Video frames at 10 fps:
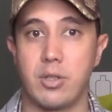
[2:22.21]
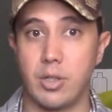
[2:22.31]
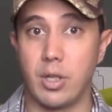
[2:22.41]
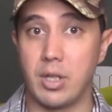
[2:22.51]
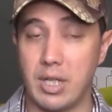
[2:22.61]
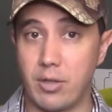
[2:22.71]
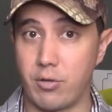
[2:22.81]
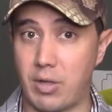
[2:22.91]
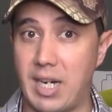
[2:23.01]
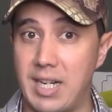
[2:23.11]
Dirt and
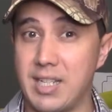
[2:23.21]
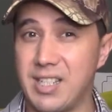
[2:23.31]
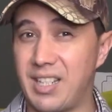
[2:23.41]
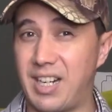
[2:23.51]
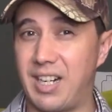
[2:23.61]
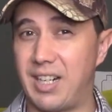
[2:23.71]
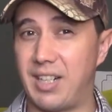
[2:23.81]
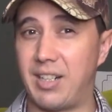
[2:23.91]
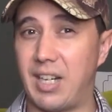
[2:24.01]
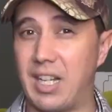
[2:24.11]
grass are a